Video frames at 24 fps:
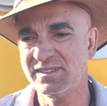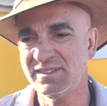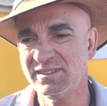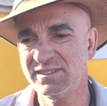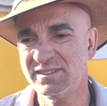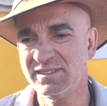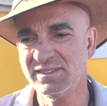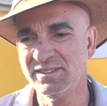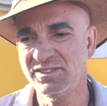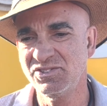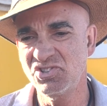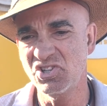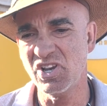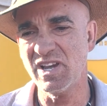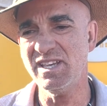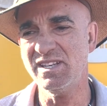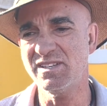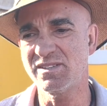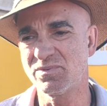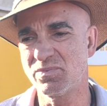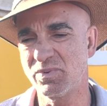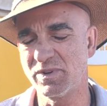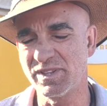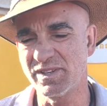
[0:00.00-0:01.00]
jaded
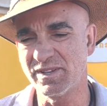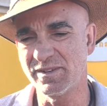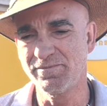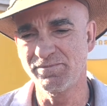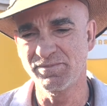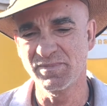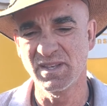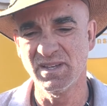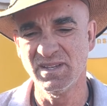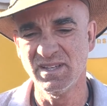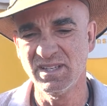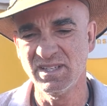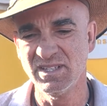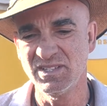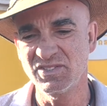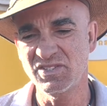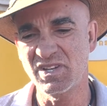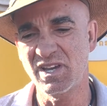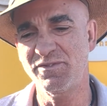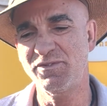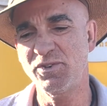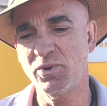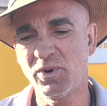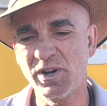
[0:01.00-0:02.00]
with it. So if
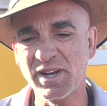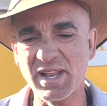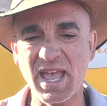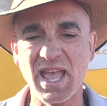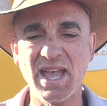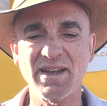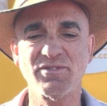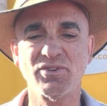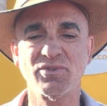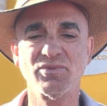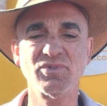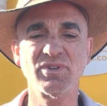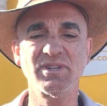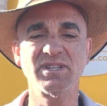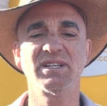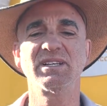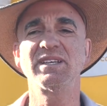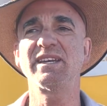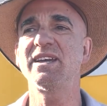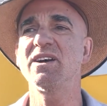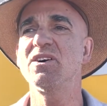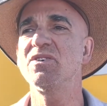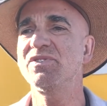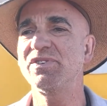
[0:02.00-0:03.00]
you want to have a really
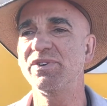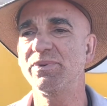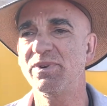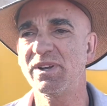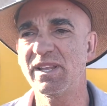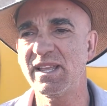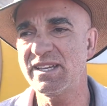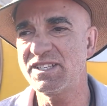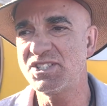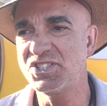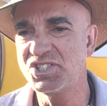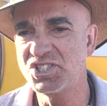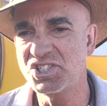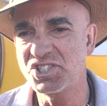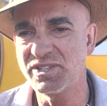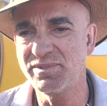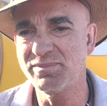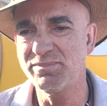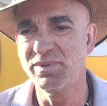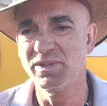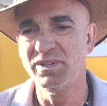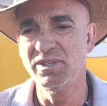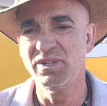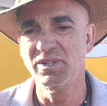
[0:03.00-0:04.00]
healthy relationship
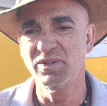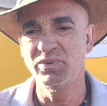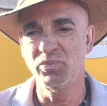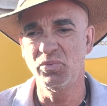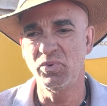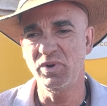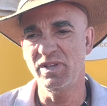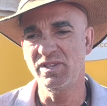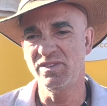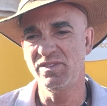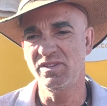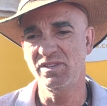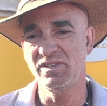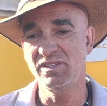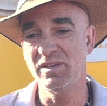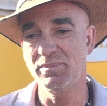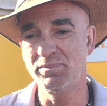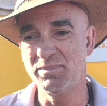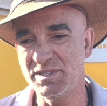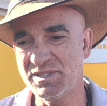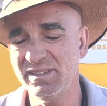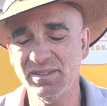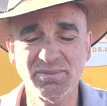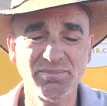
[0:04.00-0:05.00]
with your
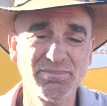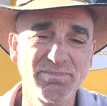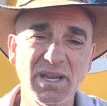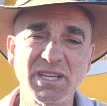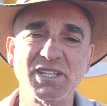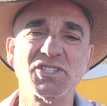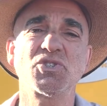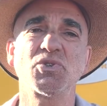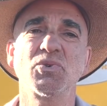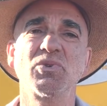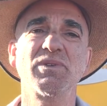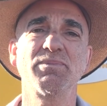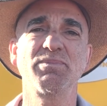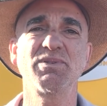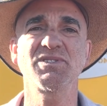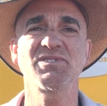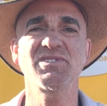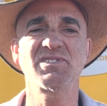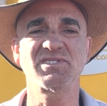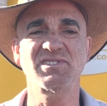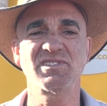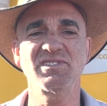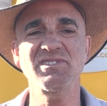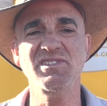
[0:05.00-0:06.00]
business, make sure the business
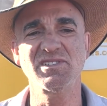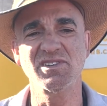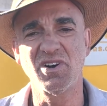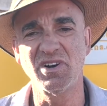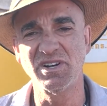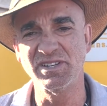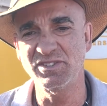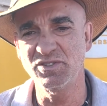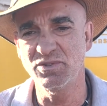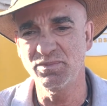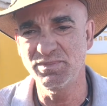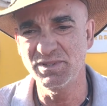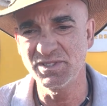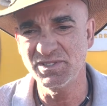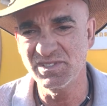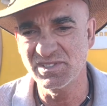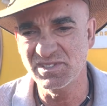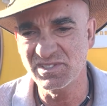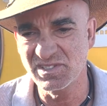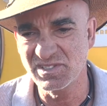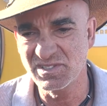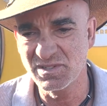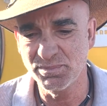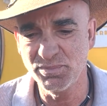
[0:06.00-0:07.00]
is an ideal business that
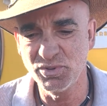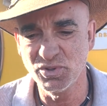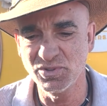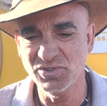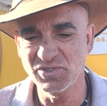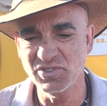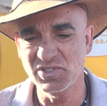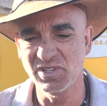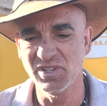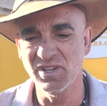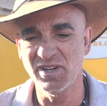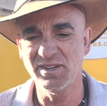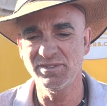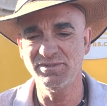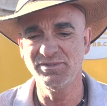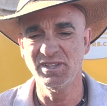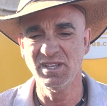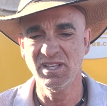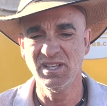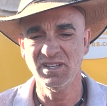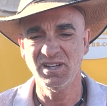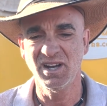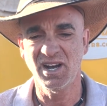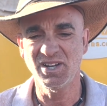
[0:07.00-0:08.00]
supports your life.
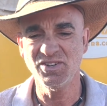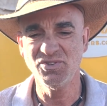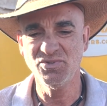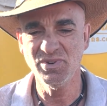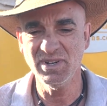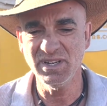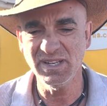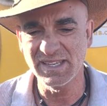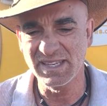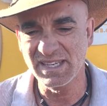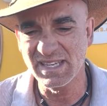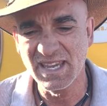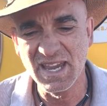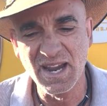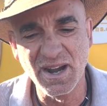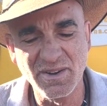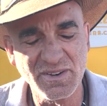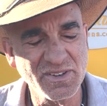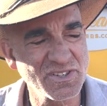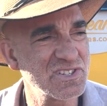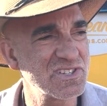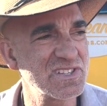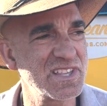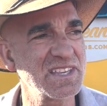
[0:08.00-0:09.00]
I'd really
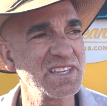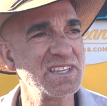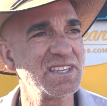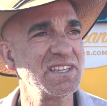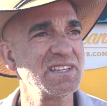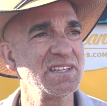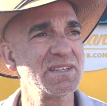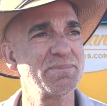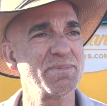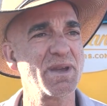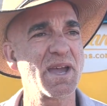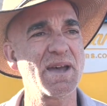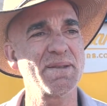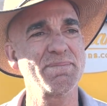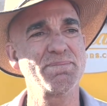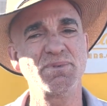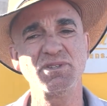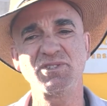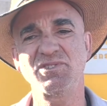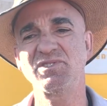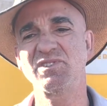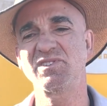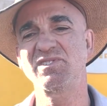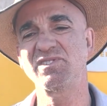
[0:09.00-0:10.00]
encourage thinking about
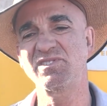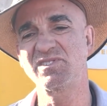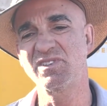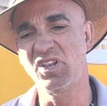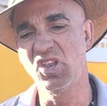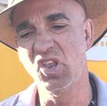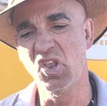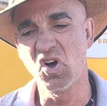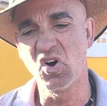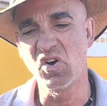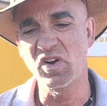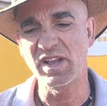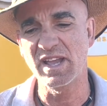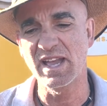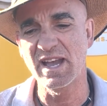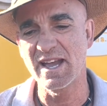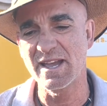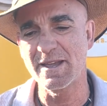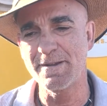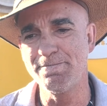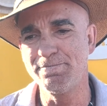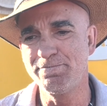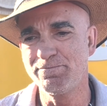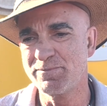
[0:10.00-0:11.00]
business as a long game.
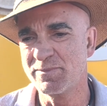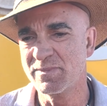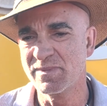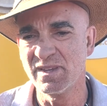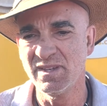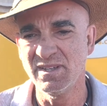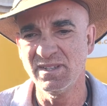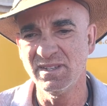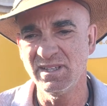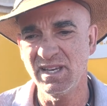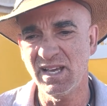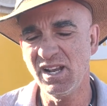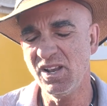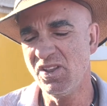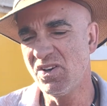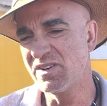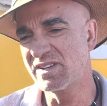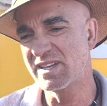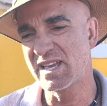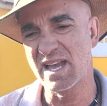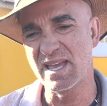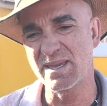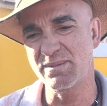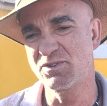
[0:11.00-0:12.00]
And a long
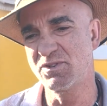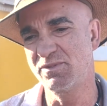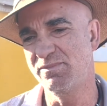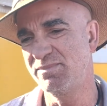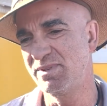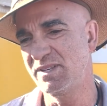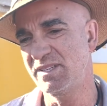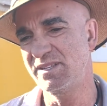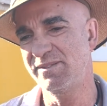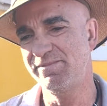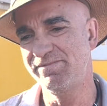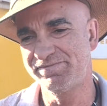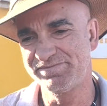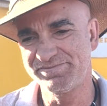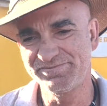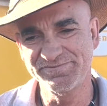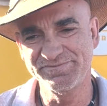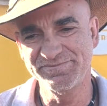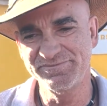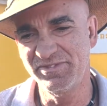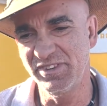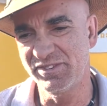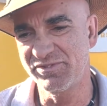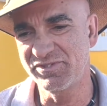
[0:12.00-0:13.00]
game could be
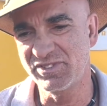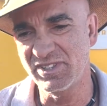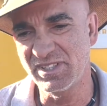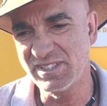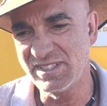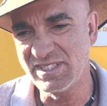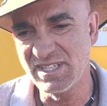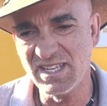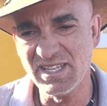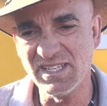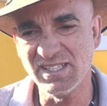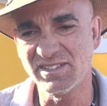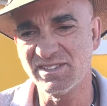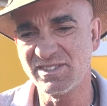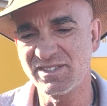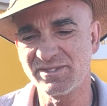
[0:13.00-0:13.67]
15 years,